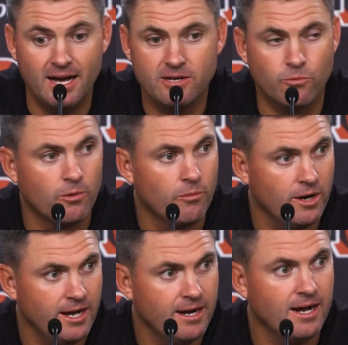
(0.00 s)
like where we're
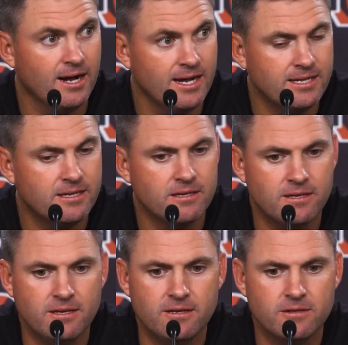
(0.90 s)
at. I like
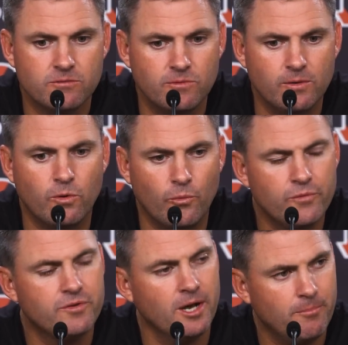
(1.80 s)
what
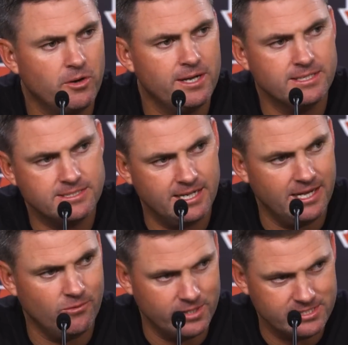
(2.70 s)
we've got planned
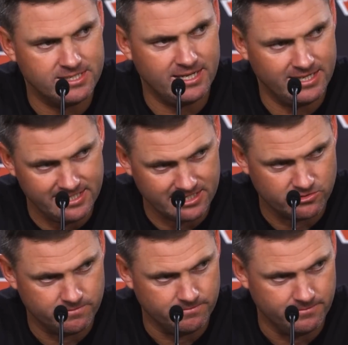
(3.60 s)
today, Wednesday, and
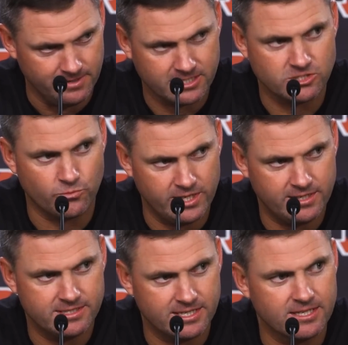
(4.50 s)
next
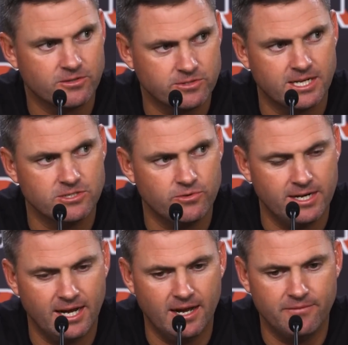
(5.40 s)
week to get those guys
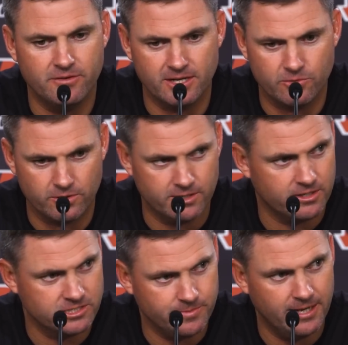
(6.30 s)
ready. I feel like we're in a
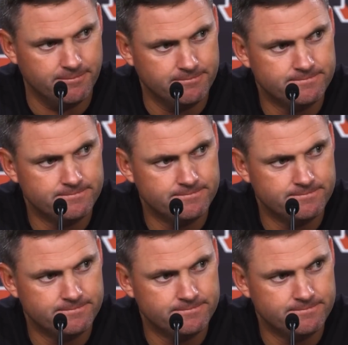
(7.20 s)
good spot.